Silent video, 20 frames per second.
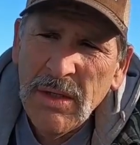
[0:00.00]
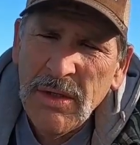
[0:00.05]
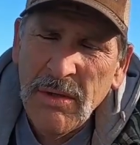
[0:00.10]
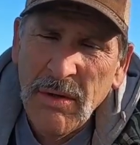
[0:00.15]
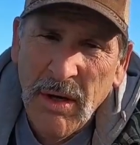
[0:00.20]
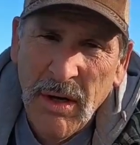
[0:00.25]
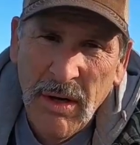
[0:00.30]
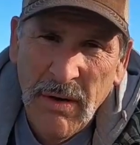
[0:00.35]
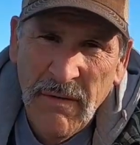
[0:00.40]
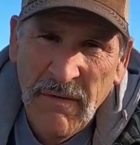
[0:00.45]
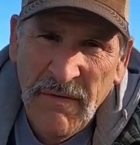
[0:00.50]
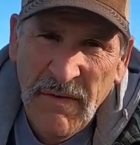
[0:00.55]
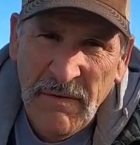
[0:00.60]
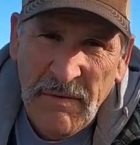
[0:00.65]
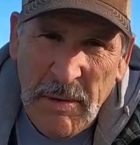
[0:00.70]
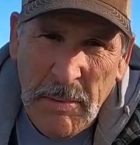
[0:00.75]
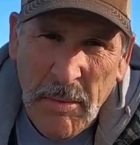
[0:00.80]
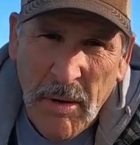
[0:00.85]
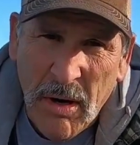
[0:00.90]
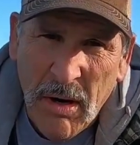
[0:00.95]
to
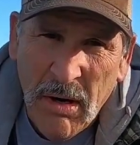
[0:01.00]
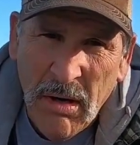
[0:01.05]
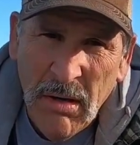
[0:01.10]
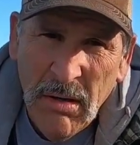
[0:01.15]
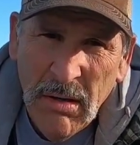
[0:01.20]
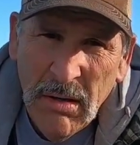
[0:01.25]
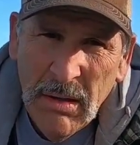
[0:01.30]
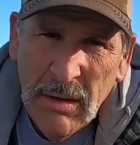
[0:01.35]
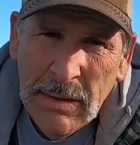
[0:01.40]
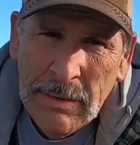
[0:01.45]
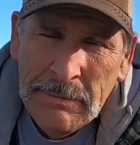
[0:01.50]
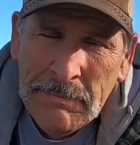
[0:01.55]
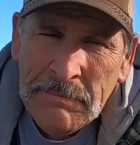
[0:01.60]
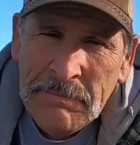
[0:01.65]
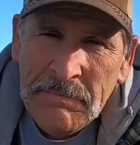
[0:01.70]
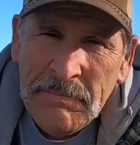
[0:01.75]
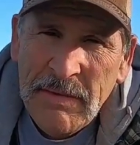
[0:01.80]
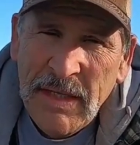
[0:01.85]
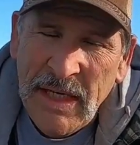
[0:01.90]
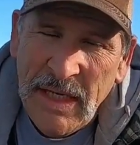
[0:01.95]
150 bar
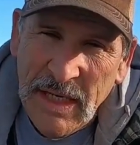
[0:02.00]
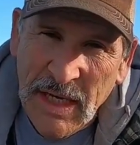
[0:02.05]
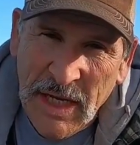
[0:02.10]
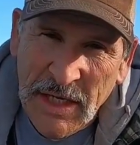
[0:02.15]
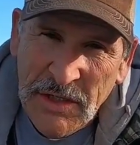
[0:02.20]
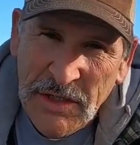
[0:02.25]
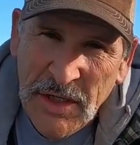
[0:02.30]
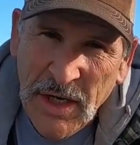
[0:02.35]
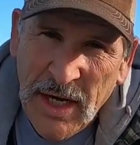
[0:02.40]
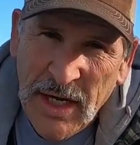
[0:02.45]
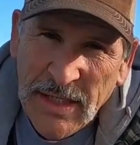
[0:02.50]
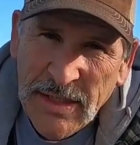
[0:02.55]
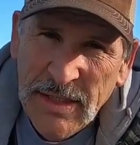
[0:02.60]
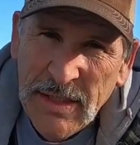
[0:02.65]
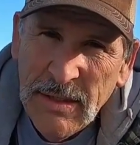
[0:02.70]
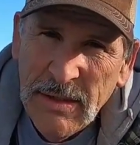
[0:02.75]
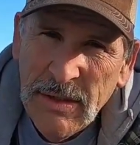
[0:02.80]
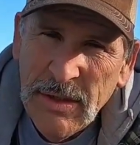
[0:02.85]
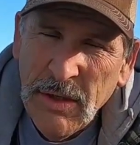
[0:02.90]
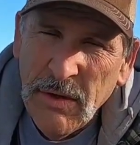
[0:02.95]
in 9
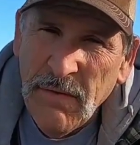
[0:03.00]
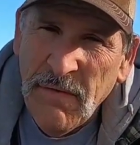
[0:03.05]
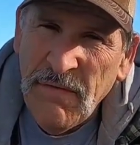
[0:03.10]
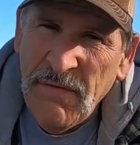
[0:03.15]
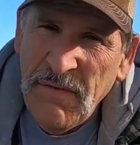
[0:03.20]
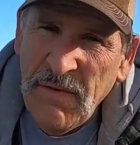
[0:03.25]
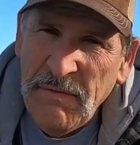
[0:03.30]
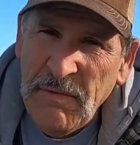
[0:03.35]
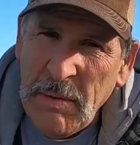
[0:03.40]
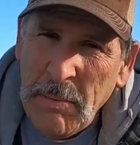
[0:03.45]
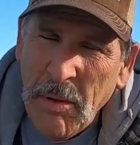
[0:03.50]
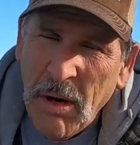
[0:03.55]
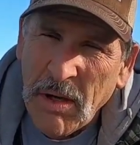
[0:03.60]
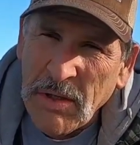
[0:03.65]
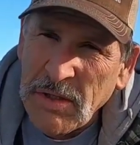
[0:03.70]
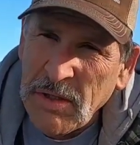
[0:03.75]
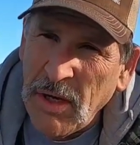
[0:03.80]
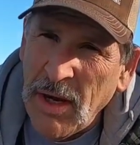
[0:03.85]
shots, so 50 bar.